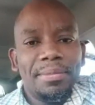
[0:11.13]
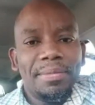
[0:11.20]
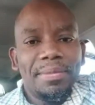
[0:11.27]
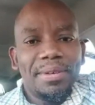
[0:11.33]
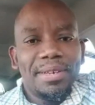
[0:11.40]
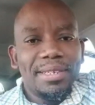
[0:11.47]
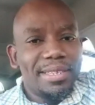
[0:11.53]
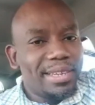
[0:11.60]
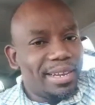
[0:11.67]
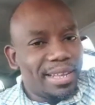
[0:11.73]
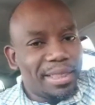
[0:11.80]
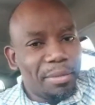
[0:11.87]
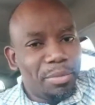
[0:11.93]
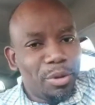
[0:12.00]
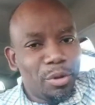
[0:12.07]
It's
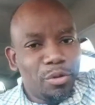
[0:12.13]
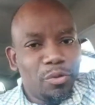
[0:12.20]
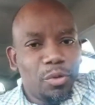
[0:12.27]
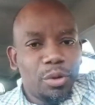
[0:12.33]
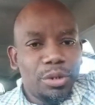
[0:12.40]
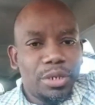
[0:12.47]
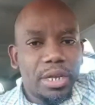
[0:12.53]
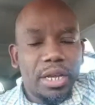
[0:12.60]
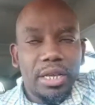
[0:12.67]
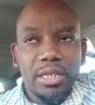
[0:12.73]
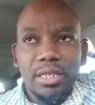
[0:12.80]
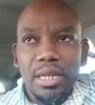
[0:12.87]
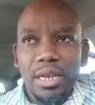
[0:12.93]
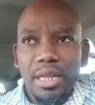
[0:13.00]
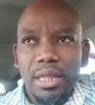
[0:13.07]
another beautiful day.
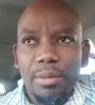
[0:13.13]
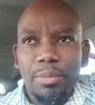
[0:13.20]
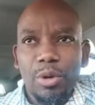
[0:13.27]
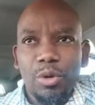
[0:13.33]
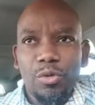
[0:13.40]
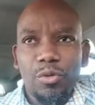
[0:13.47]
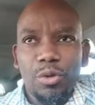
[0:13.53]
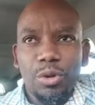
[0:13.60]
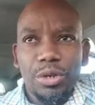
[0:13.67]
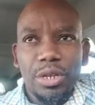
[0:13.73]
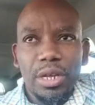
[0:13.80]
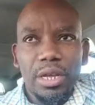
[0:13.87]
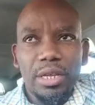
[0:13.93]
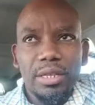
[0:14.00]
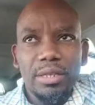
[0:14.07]
It's another beautiful
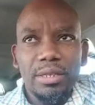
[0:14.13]
day.